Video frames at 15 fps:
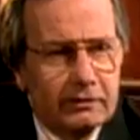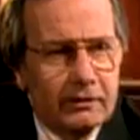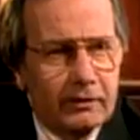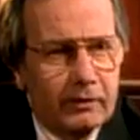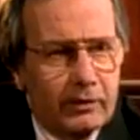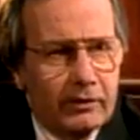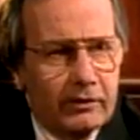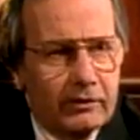that
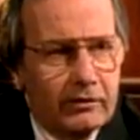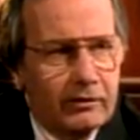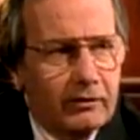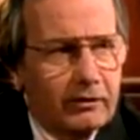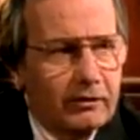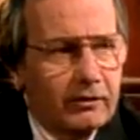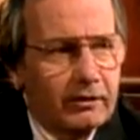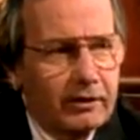
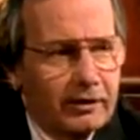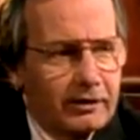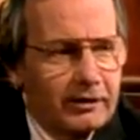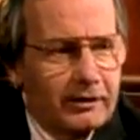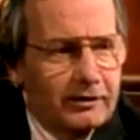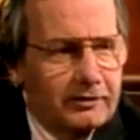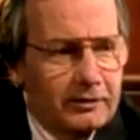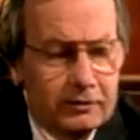
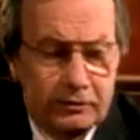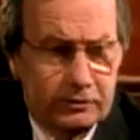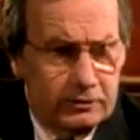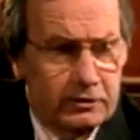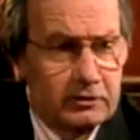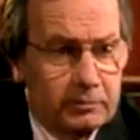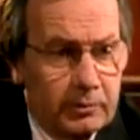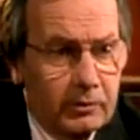there's a
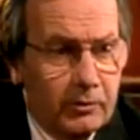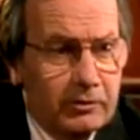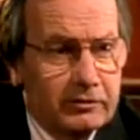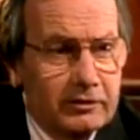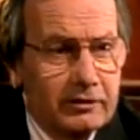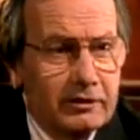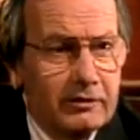conspiracy,